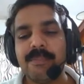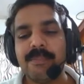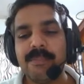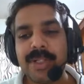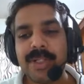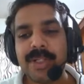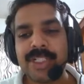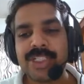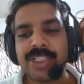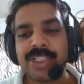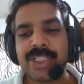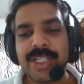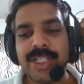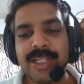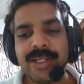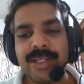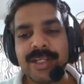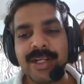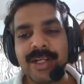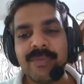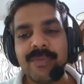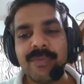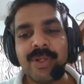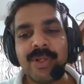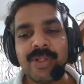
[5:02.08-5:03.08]
But
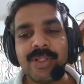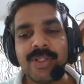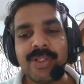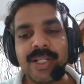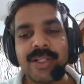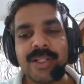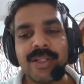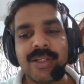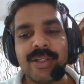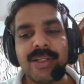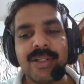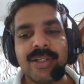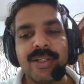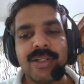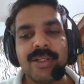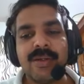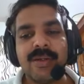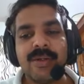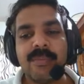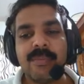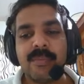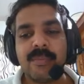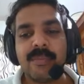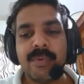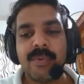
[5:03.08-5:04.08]
here we know that
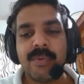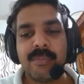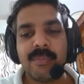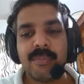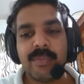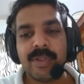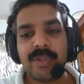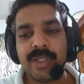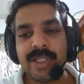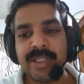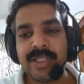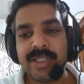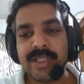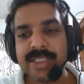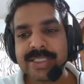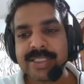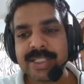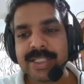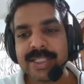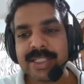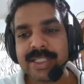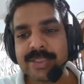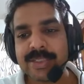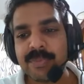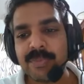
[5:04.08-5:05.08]
in this
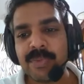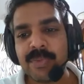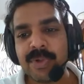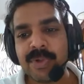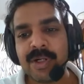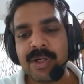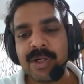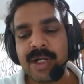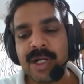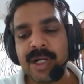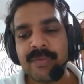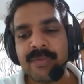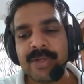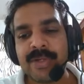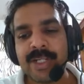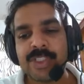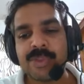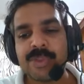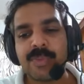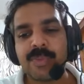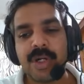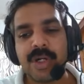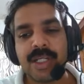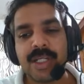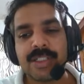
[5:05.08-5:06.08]
case
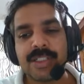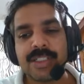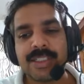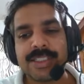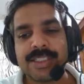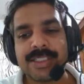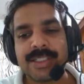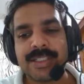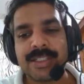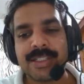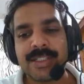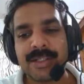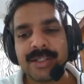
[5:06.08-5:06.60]
average bond length is